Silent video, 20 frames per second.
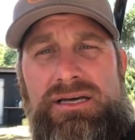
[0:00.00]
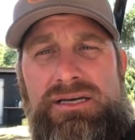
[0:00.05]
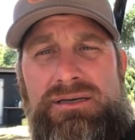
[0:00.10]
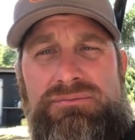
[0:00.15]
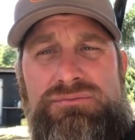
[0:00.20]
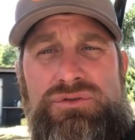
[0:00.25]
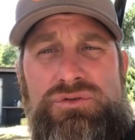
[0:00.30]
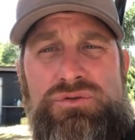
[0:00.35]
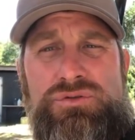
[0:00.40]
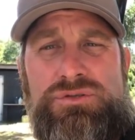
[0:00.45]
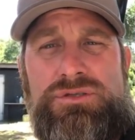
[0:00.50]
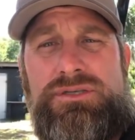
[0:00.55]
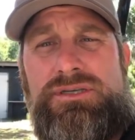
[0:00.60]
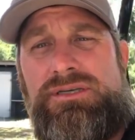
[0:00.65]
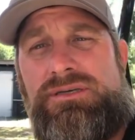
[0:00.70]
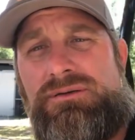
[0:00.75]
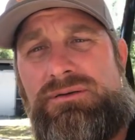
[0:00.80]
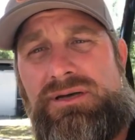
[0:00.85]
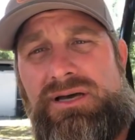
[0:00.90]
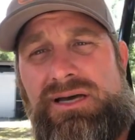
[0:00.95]

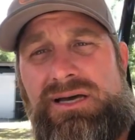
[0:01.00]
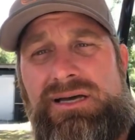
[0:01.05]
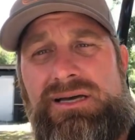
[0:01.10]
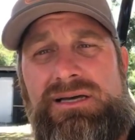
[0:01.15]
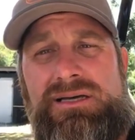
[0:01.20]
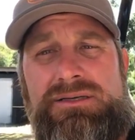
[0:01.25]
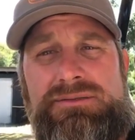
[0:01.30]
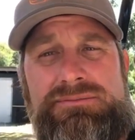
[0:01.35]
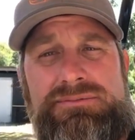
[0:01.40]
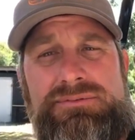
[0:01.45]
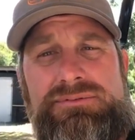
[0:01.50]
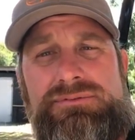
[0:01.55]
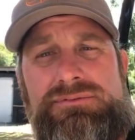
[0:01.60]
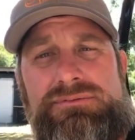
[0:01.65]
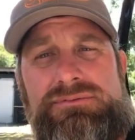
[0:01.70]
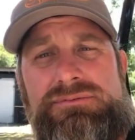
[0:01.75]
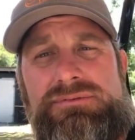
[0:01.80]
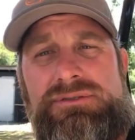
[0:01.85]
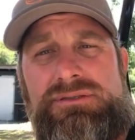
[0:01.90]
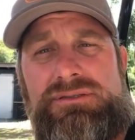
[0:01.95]
Usually, I
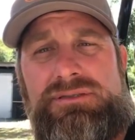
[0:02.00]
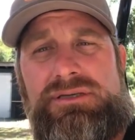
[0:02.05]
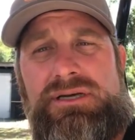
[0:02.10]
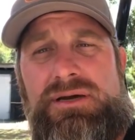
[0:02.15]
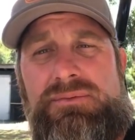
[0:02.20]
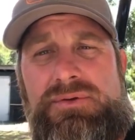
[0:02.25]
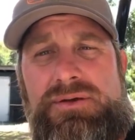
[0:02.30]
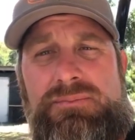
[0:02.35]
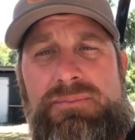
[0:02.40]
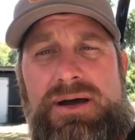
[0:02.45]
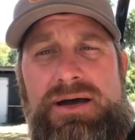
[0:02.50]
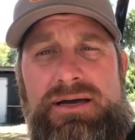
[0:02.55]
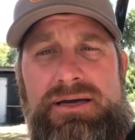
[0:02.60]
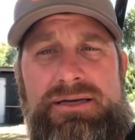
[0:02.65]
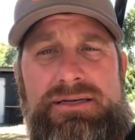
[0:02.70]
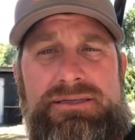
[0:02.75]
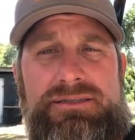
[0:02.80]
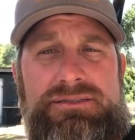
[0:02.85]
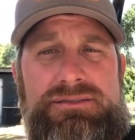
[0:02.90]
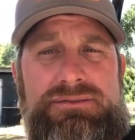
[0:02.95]
mean,
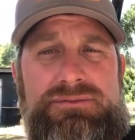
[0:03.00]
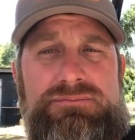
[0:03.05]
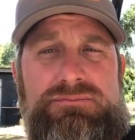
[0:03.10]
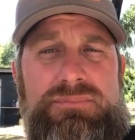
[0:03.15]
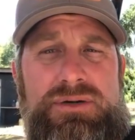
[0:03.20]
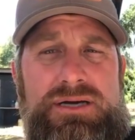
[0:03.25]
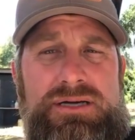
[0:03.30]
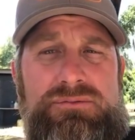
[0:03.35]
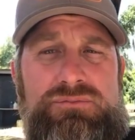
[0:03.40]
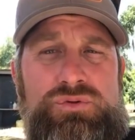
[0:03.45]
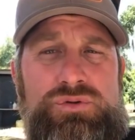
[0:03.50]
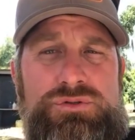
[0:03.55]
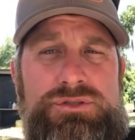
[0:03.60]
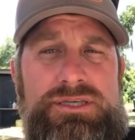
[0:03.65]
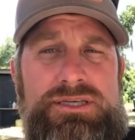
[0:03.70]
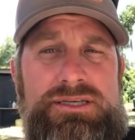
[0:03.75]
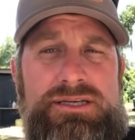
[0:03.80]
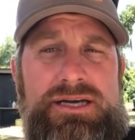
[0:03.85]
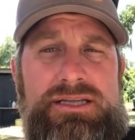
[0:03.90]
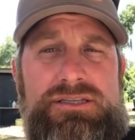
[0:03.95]
my
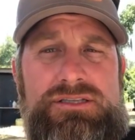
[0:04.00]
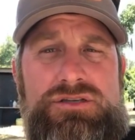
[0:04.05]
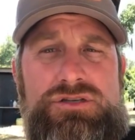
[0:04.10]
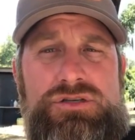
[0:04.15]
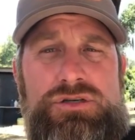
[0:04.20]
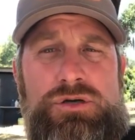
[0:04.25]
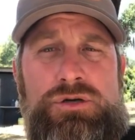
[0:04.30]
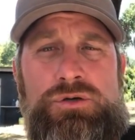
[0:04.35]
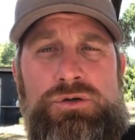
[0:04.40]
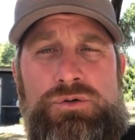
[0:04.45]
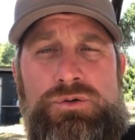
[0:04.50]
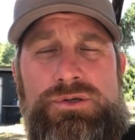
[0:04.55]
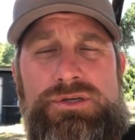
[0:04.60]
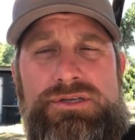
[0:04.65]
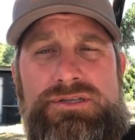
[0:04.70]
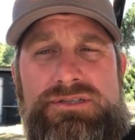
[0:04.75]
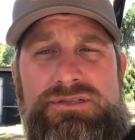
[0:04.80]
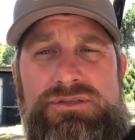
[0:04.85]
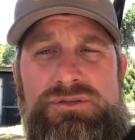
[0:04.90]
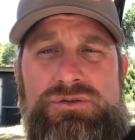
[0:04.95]
routine at the show
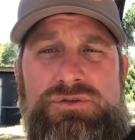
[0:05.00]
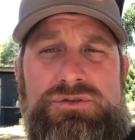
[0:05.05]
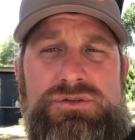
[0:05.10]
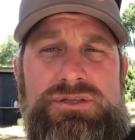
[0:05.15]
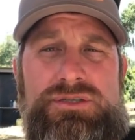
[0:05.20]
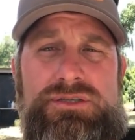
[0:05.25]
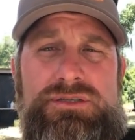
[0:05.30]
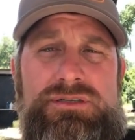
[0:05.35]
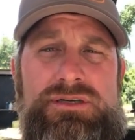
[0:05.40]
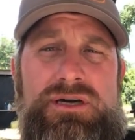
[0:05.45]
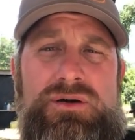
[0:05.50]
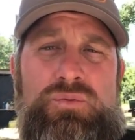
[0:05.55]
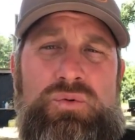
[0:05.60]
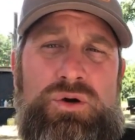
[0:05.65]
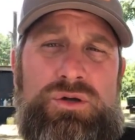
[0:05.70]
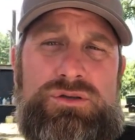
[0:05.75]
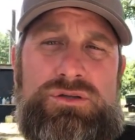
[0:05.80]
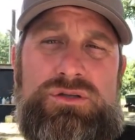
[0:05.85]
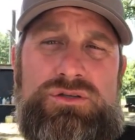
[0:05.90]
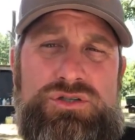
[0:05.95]
is usually I
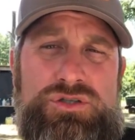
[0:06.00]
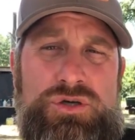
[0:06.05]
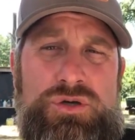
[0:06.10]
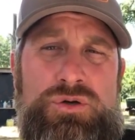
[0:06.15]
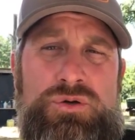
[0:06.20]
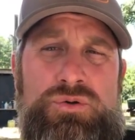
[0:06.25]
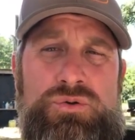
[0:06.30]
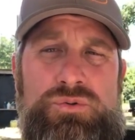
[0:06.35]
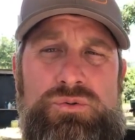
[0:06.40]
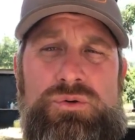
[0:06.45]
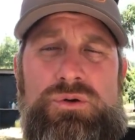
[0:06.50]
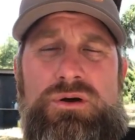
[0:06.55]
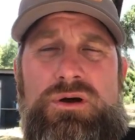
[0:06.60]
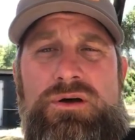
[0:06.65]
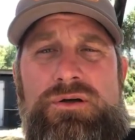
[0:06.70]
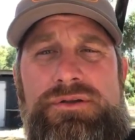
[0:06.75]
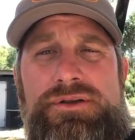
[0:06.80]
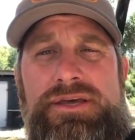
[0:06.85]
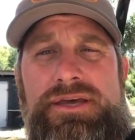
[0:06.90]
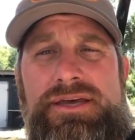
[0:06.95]
work the show
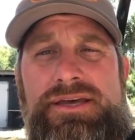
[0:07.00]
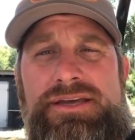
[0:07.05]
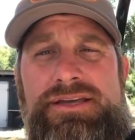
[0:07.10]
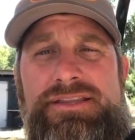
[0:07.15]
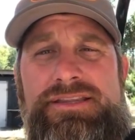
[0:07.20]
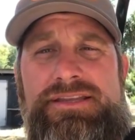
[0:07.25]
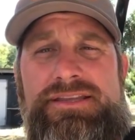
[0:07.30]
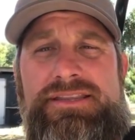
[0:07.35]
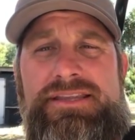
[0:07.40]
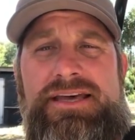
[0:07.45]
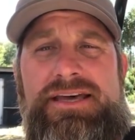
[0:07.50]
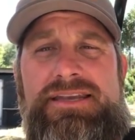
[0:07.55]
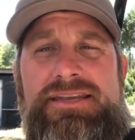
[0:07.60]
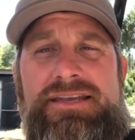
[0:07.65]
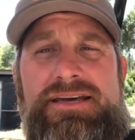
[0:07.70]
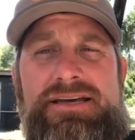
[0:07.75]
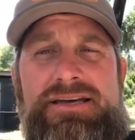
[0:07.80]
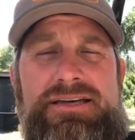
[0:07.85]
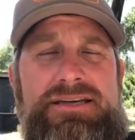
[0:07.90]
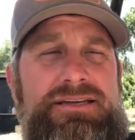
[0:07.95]
all day, and then that
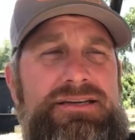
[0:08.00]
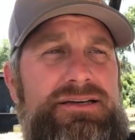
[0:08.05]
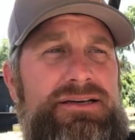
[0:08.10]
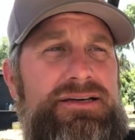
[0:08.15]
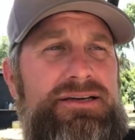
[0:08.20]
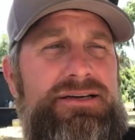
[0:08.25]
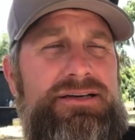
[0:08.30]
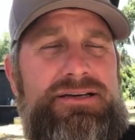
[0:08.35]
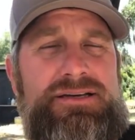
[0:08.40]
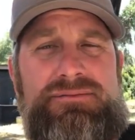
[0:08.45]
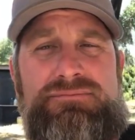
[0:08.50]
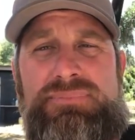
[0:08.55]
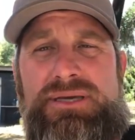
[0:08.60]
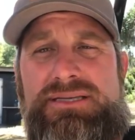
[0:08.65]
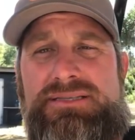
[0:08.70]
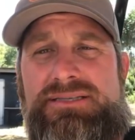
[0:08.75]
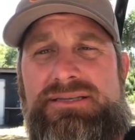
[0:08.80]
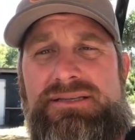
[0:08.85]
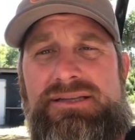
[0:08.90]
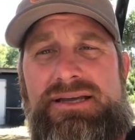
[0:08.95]
night,
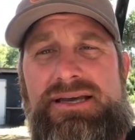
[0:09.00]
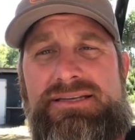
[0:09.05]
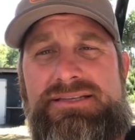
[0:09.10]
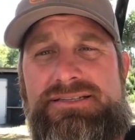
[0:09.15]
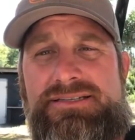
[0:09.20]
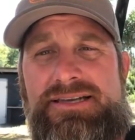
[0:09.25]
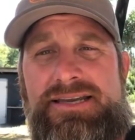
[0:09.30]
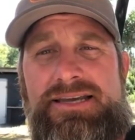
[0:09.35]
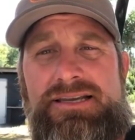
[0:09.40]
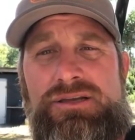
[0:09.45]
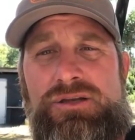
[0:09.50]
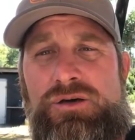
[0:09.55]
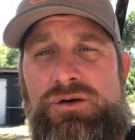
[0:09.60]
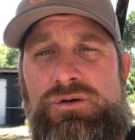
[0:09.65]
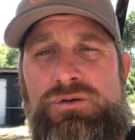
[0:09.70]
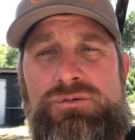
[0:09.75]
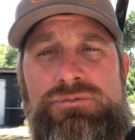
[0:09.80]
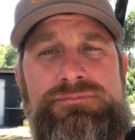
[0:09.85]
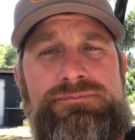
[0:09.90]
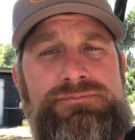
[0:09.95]
basically I just lay
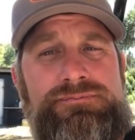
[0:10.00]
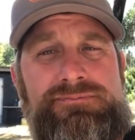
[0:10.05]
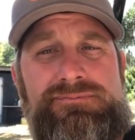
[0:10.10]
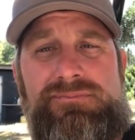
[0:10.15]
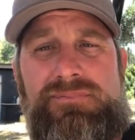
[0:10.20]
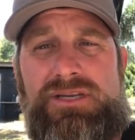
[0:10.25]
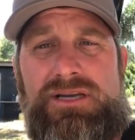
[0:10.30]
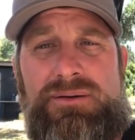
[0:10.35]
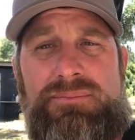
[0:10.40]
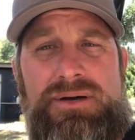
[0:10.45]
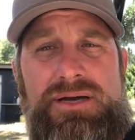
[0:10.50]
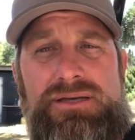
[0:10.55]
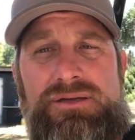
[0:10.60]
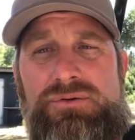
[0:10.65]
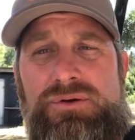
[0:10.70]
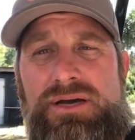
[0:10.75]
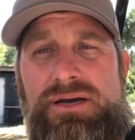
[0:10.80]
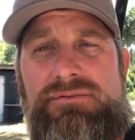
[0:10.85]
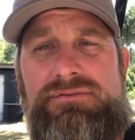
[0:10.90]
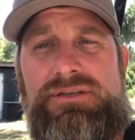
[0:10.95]
low. I might go
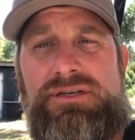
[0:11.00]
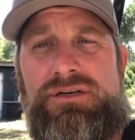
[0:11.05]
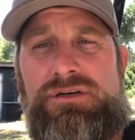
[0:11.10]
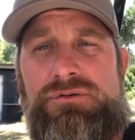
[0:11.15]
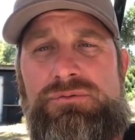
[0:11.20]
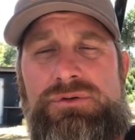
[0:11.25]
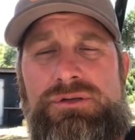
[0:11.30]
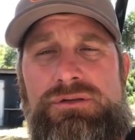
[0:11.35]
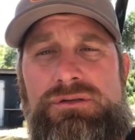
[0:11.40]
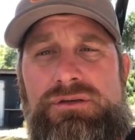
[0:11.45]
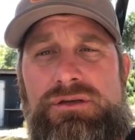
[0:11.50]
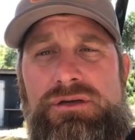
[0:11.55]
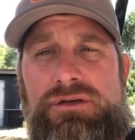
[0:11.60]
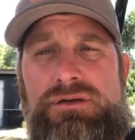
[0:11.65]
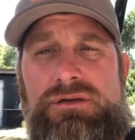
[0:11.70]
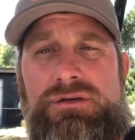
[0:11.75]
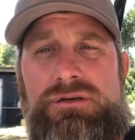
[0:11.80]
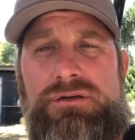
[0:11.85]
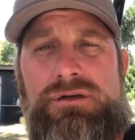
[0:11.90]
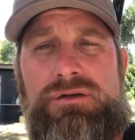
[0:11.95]
have dinner with
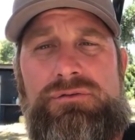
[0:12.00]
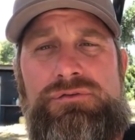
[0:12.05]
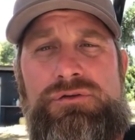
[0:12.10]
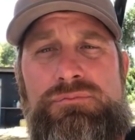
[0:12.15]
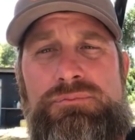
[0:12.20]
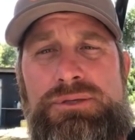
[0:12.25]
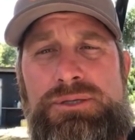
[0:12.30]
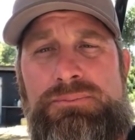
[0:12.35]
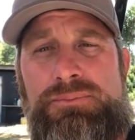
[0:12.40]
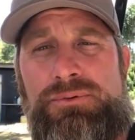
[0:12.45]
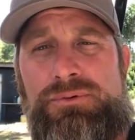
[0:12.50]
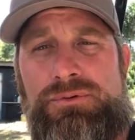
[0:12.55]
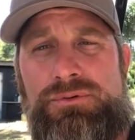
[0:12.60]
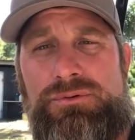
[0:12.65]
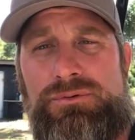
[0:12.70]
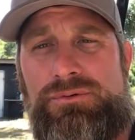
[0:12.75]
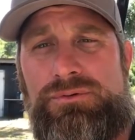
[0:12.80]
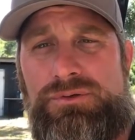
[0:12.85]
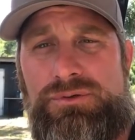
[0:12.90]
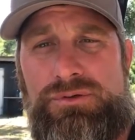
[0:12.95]
a few
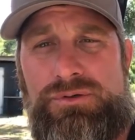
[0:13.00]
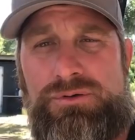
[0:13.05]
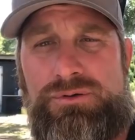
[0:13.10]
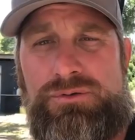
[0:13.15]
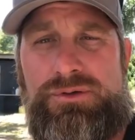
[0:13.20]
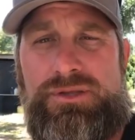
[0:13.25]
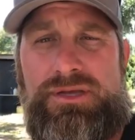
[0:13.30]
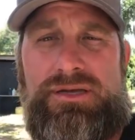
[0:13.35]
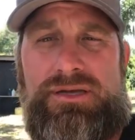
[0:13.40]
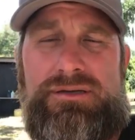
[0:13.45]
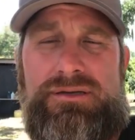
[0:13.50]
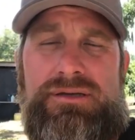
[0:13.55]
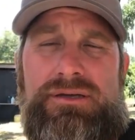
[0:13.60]
people, that